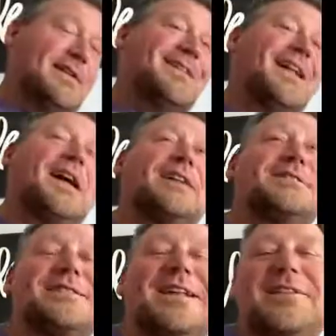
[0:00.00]
Nah, I
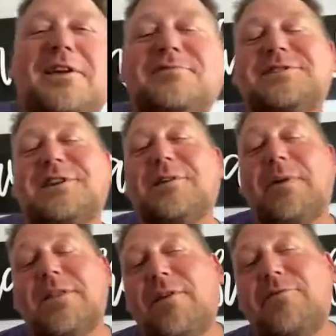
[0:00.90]
just I love Zim. I
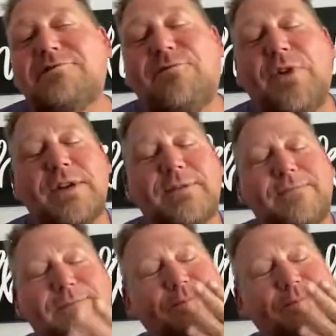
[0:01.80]
love his fucking. I